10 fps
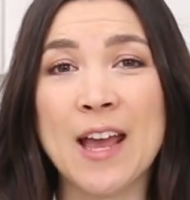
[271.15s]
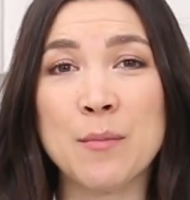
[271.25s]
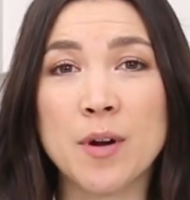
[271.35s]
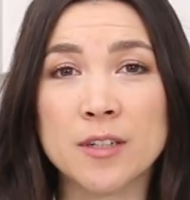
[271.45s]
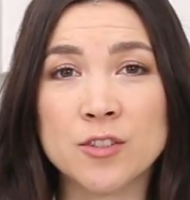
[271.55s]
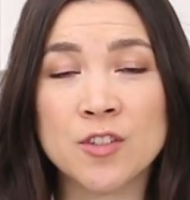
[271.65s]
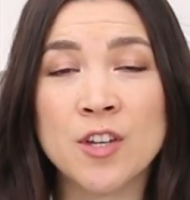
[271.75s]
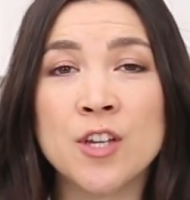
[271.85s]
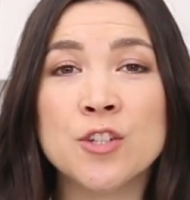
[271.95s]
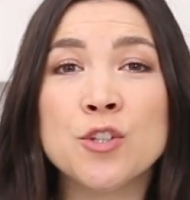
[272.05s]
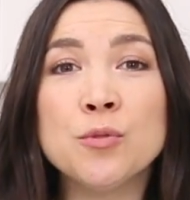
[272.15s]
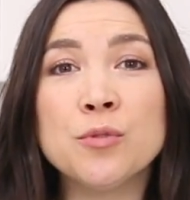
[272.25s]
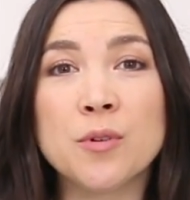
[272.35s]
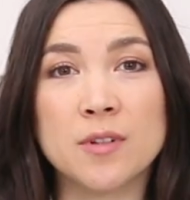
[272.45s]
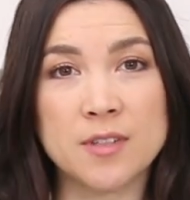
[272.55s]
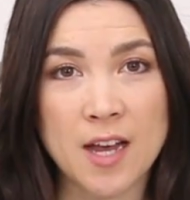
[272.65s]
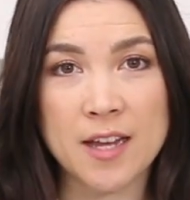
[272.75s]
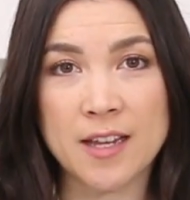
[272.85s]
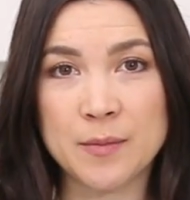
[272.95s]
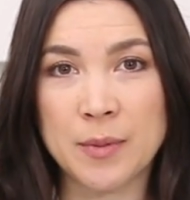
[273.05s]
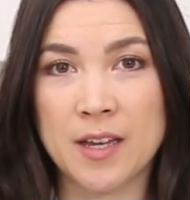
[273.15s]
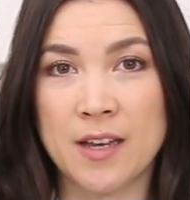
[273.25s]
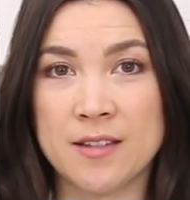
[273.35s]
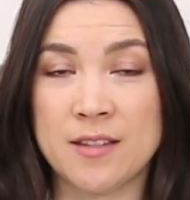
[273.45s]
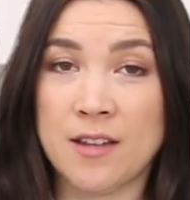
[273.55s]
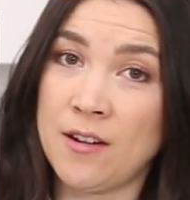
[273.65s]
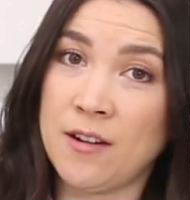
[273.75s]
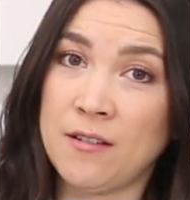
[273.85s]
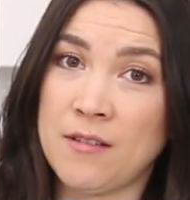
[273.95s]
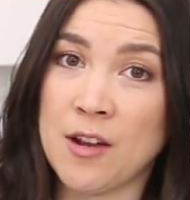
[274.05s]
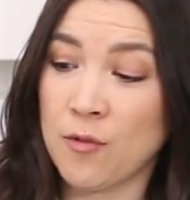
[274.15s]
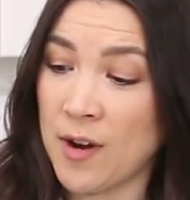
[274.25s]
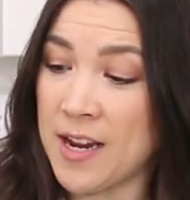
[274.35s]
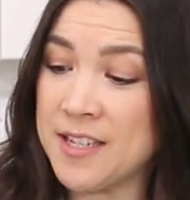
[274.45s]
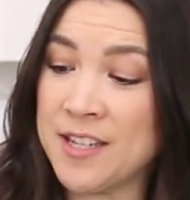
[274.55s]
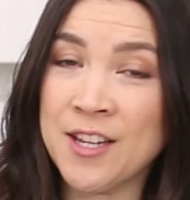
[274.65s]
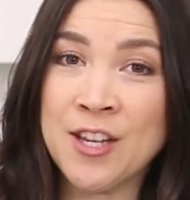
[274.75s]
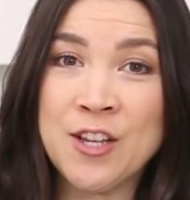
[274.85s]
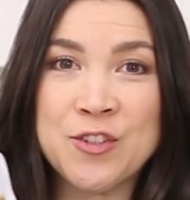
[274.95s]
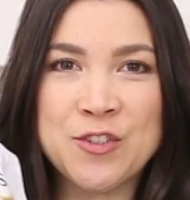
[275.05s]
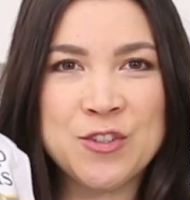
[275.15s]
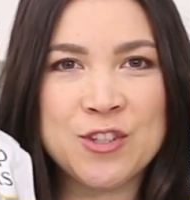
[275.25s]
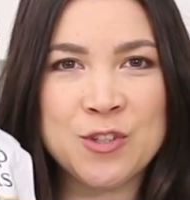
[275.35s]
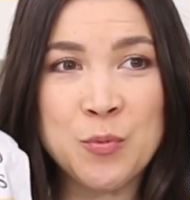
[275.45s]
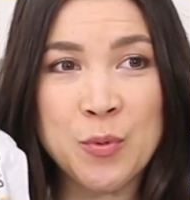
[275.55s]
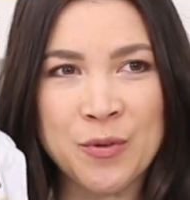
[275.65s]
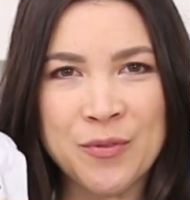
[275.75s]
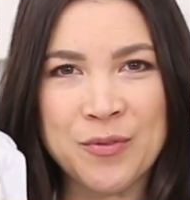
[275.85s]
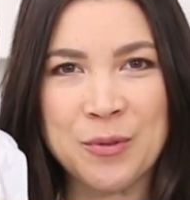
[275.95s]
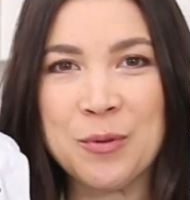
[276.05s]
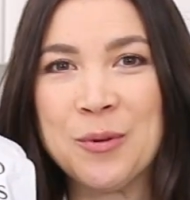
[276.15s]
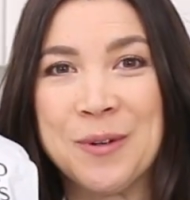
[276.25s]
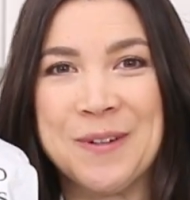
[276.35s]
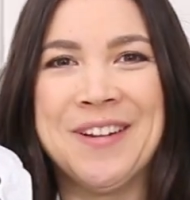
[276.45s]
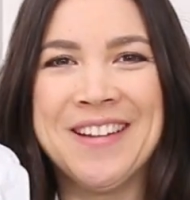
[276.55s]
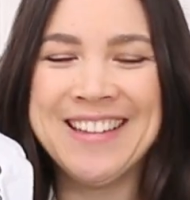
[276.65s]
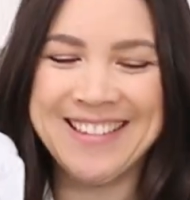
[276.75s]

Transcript: hemp hearts to your diet because they're a great superfood.